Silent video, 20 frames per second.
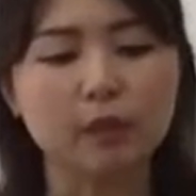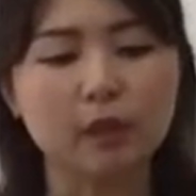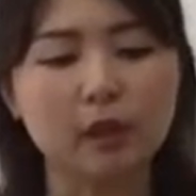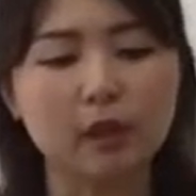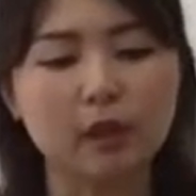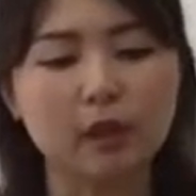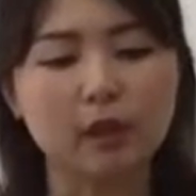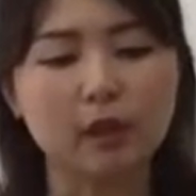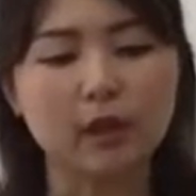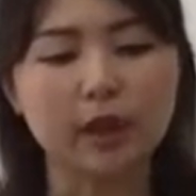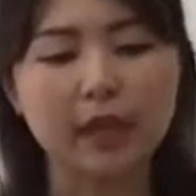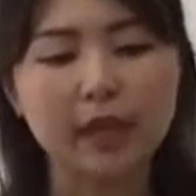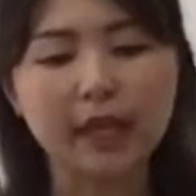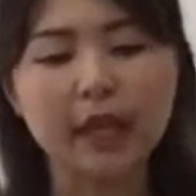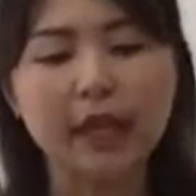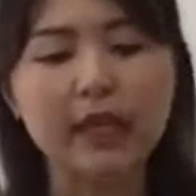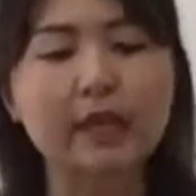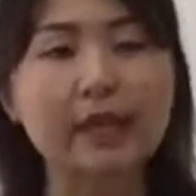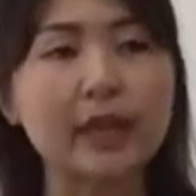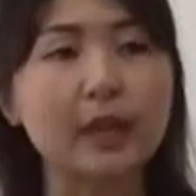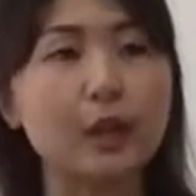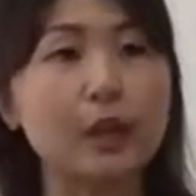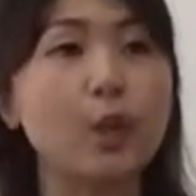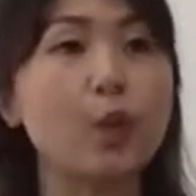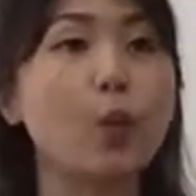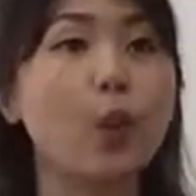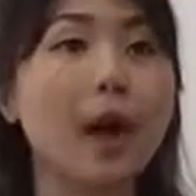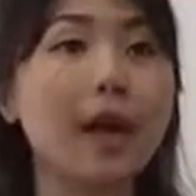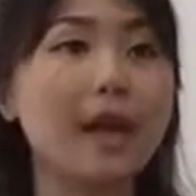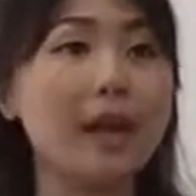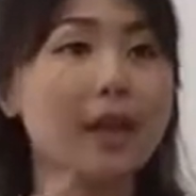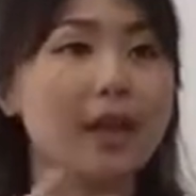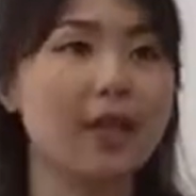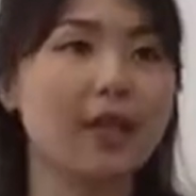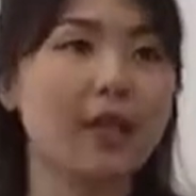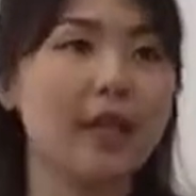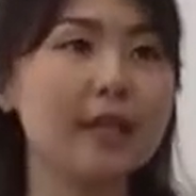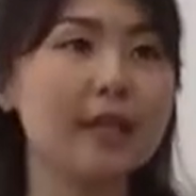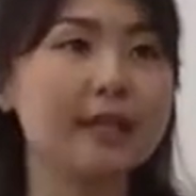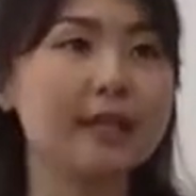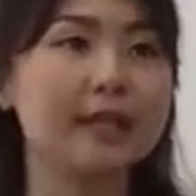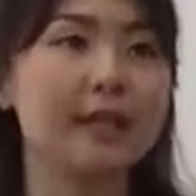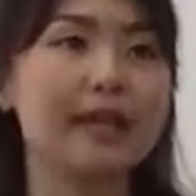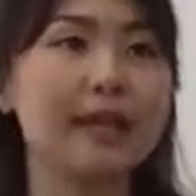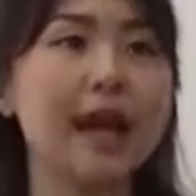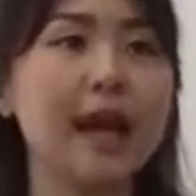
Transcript: thinking that you know what are the things that